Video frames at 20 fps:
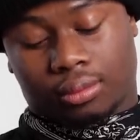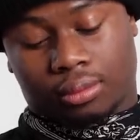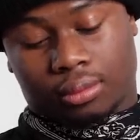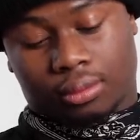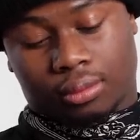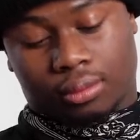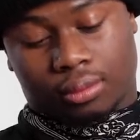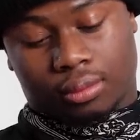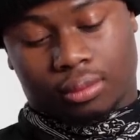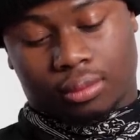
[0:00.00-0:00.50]

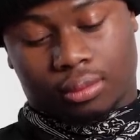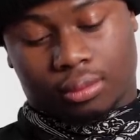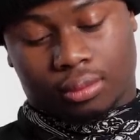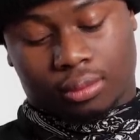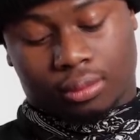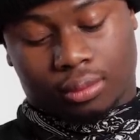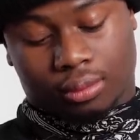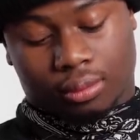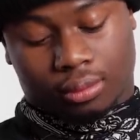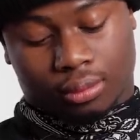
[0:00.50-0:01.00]

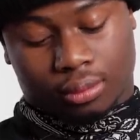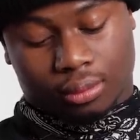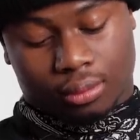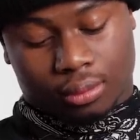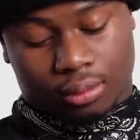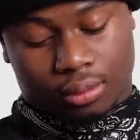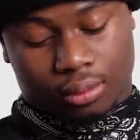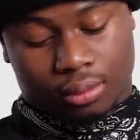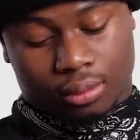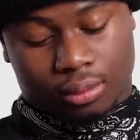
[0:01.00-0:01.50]

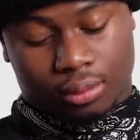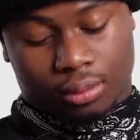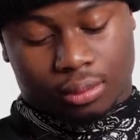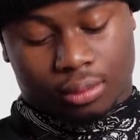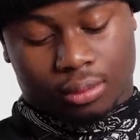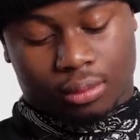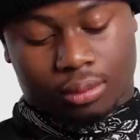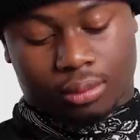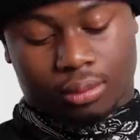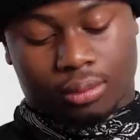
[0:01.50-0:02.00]

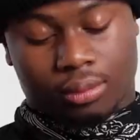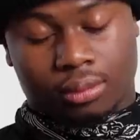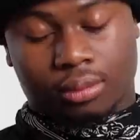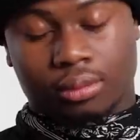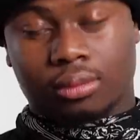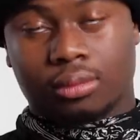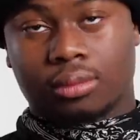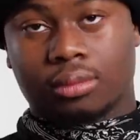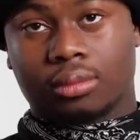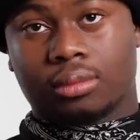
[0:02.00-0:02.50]

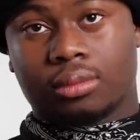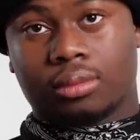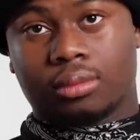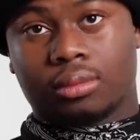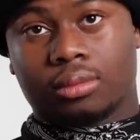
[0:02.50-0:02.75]
[no speech]